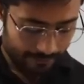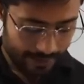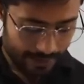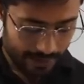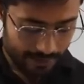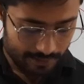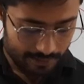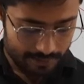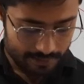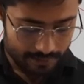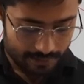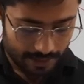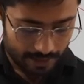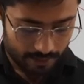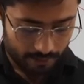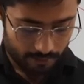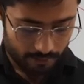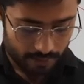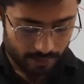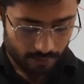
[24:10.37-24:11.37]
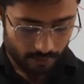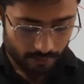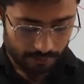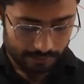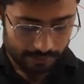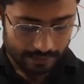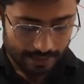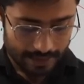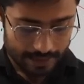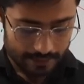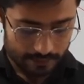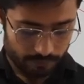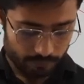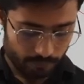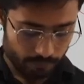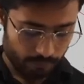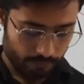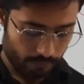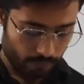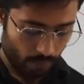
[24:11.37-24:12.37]
vehicles that run on
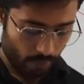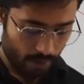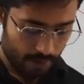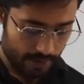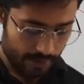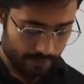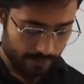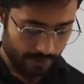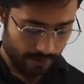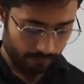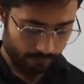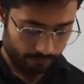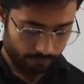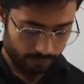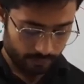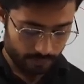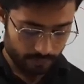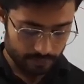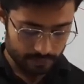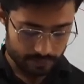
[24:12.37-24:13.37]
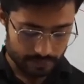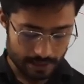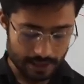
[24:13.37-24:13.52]
less polluting fuels,